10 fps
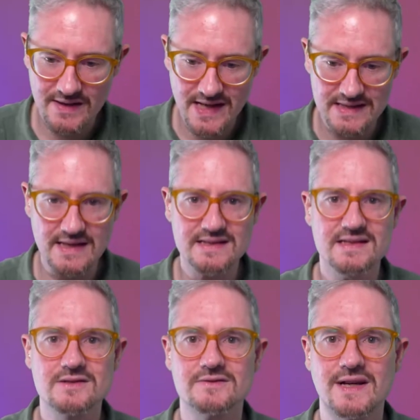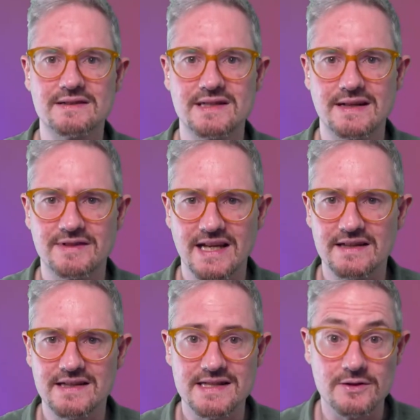that's sort of how to
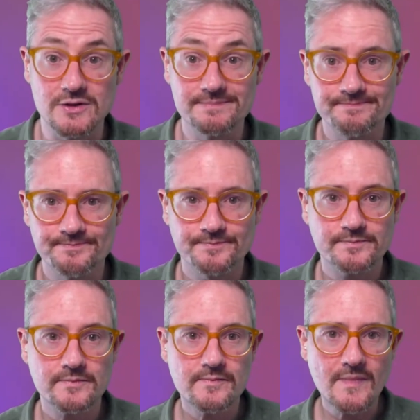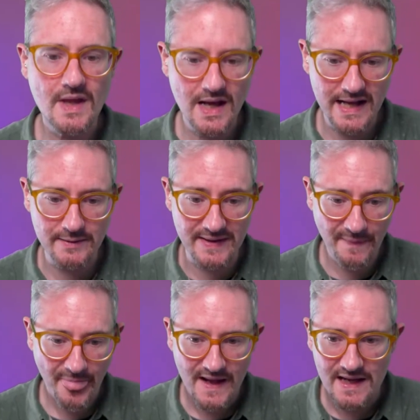navigate the Discord. Anyway,
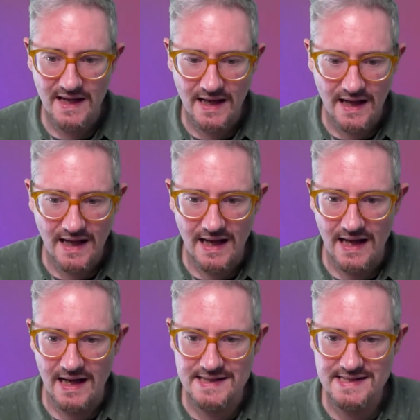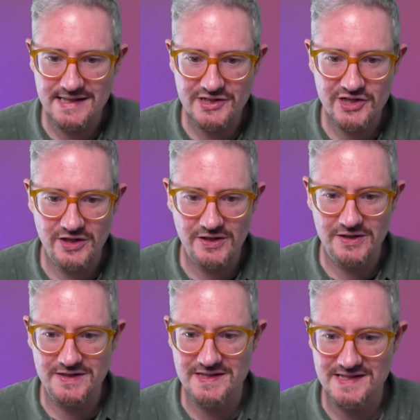I see
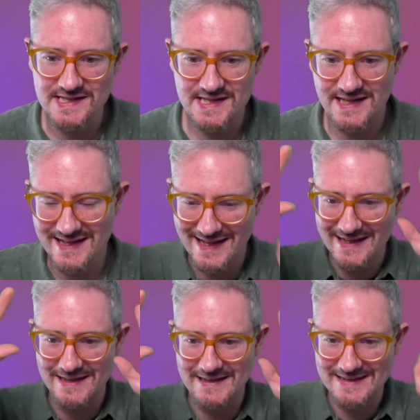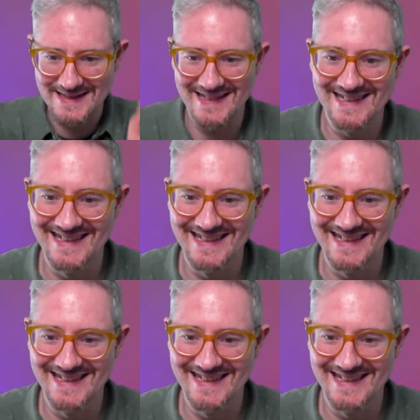John's. Hey guys.